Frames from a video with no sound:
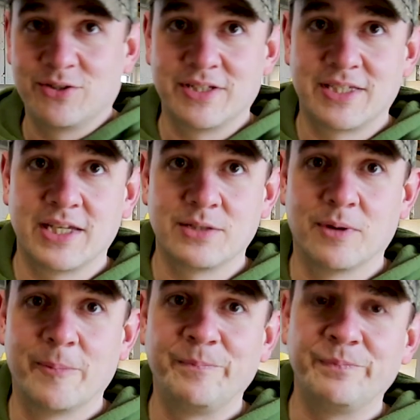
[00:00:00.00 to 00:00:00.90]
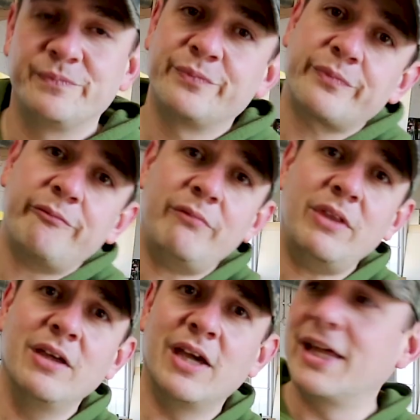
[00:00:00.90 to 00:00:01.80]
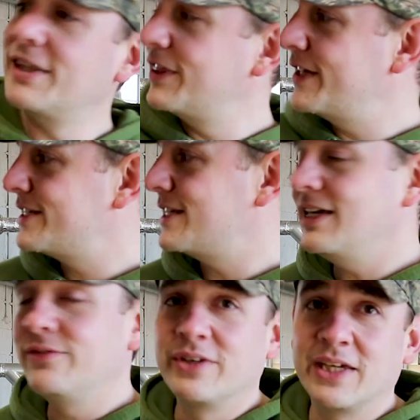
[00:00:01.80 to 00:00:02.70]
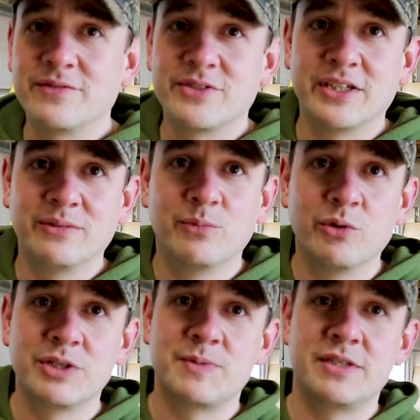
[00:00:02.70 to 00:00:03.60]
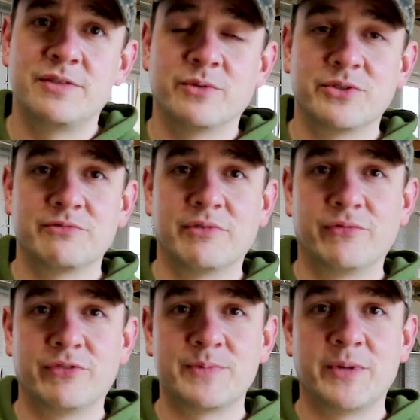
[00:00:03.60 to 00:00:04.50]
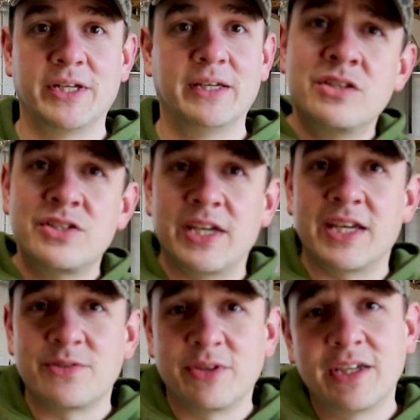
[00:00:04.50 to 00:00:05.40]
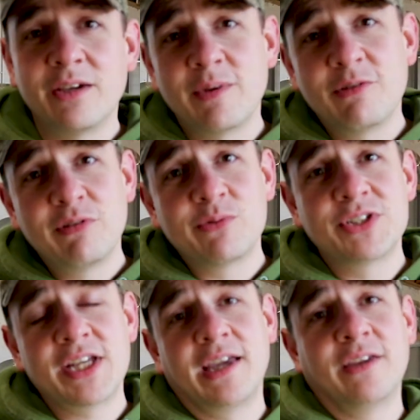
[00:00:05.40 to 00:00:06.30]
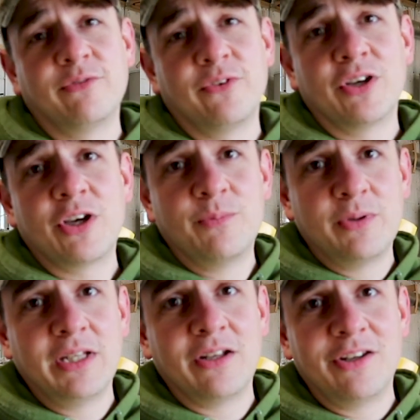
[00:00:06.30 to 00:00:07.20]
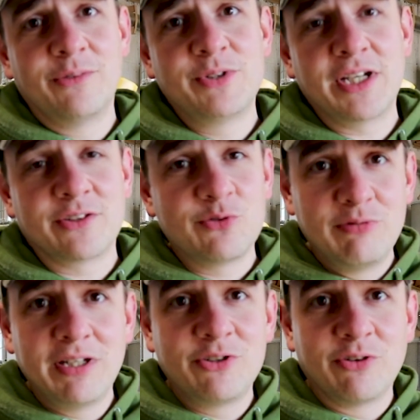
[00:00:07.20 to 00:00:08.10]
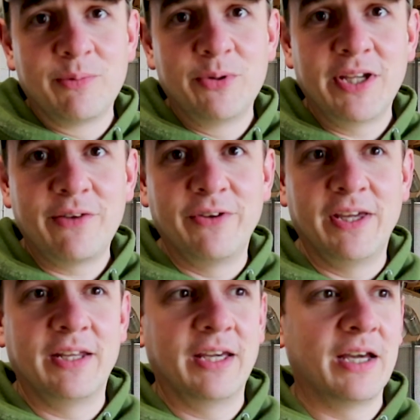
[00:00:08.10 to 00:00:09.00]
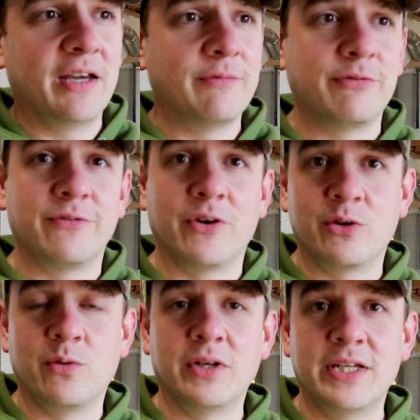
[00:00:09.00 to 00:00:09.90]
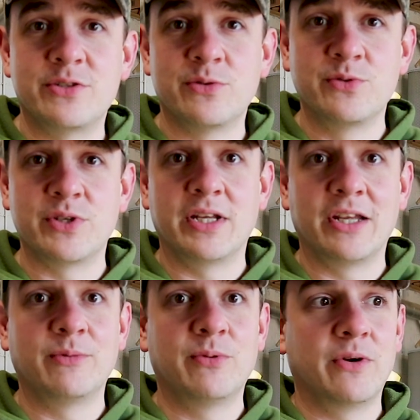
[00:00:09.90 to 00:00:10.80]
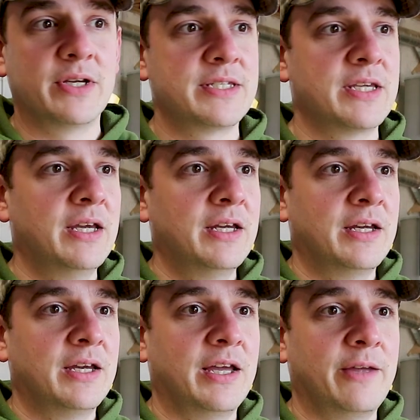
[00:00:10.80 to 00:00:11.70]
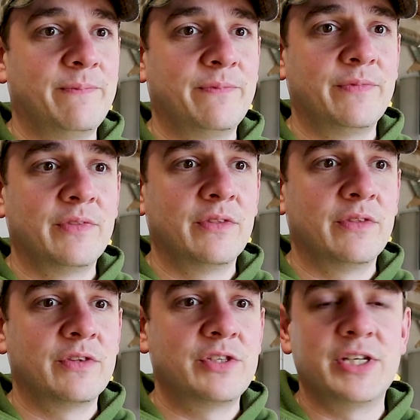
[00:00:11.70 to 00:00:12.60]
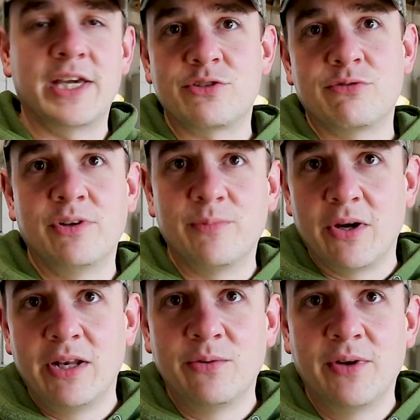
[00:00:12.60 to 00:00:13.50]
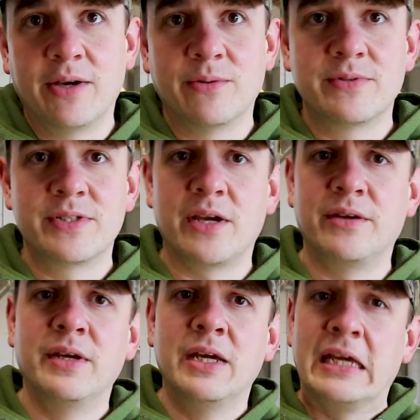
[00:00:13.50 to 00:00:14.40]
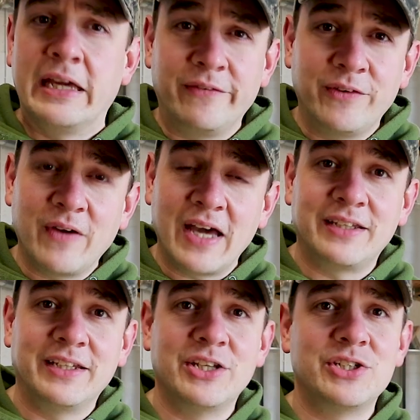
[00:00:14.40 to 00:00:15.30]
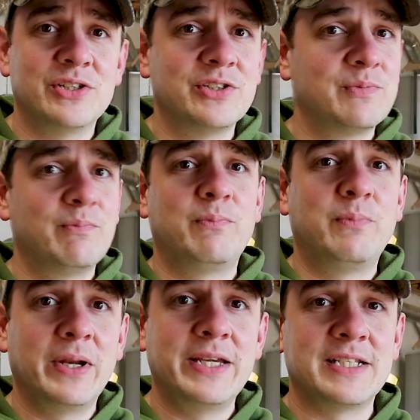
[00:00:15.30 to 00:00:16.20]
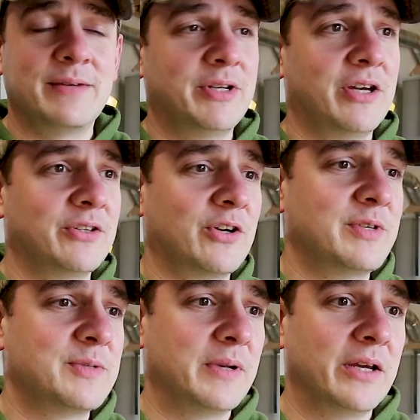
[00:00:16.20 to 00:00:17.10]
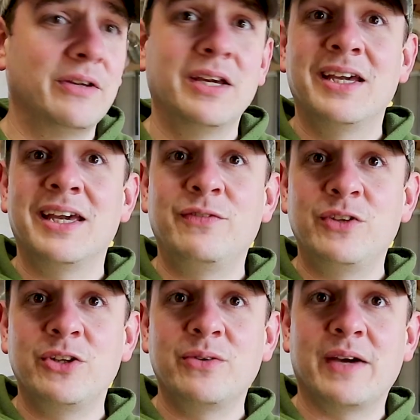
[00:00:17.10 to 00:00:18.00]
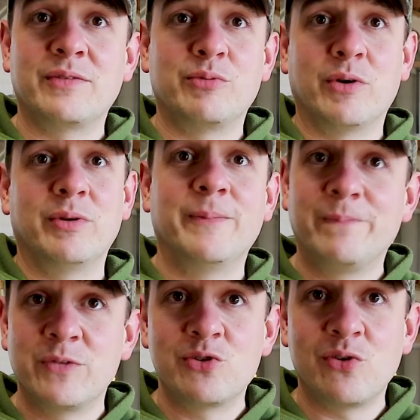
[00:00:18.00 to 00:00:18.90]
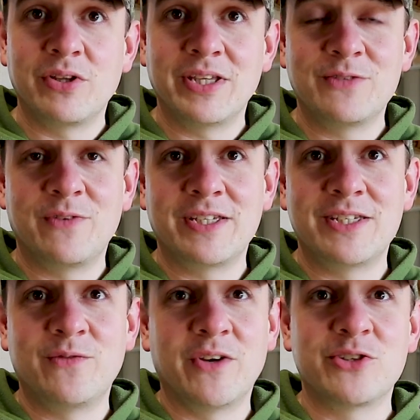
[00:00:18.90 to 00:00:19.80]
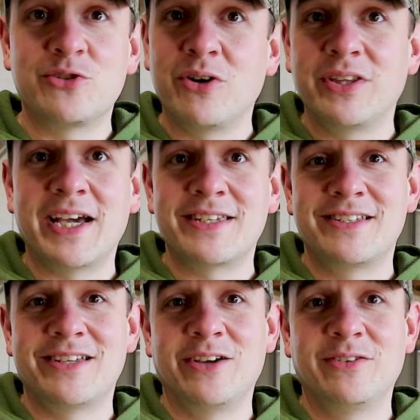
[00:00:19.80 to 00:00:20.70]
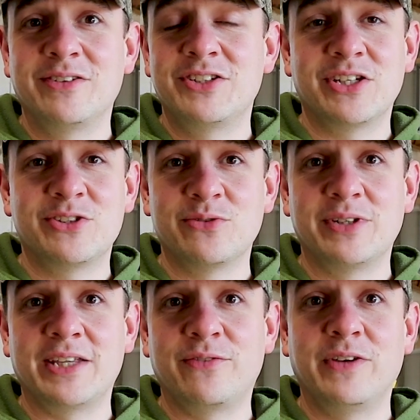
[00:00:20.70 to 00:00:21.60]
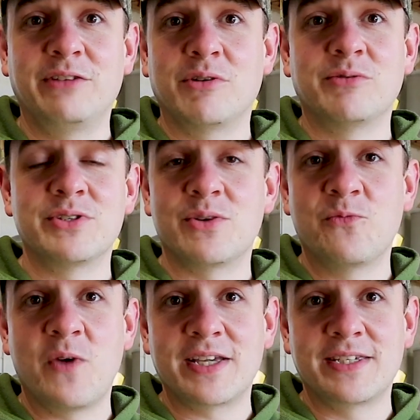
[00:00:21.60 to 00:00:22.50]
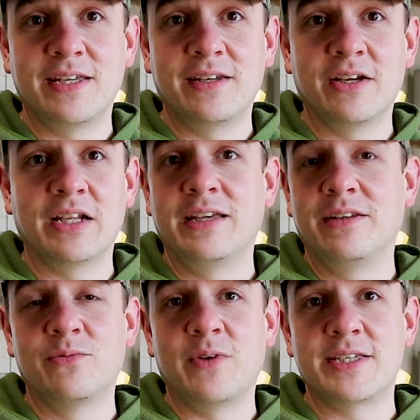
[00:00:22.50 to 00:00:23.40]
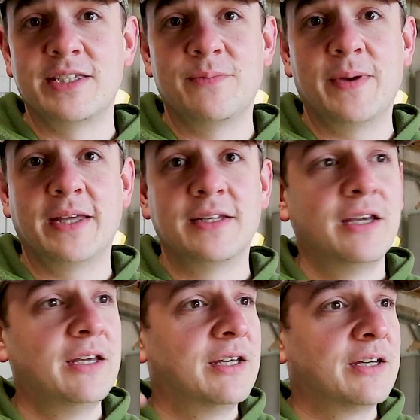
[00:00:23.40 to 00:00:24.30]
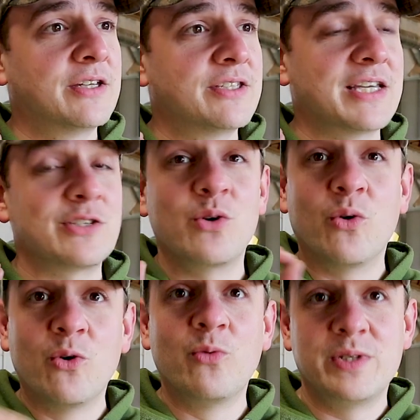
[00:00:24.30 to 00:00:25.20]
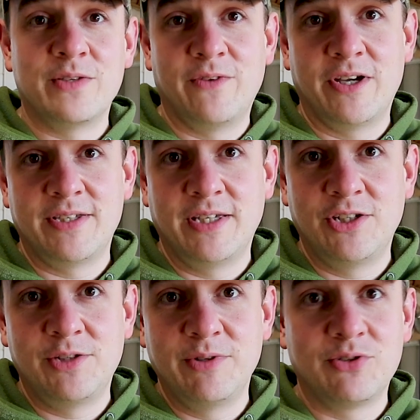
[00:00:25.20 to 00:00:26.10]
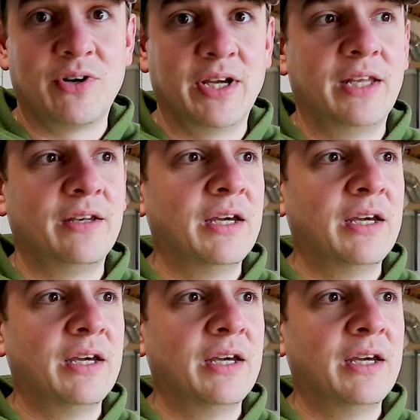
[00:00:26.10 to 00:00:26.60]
good as this one. And this even gives the more expensive ones a run for its money. So yeah, so I think it'd be a real shame for a company like Lumberjack that's really trying to put the effort in here and provide quality tools at a low price to get screwed up by a little niggle. So if you've had any issues, please let me know in the comments below. If you do have the problem, try these fixes first. Try the acetone, sorting out the feed rollers and waxing, cleaning and waxing your bed, because that's always the first thing you should be trying.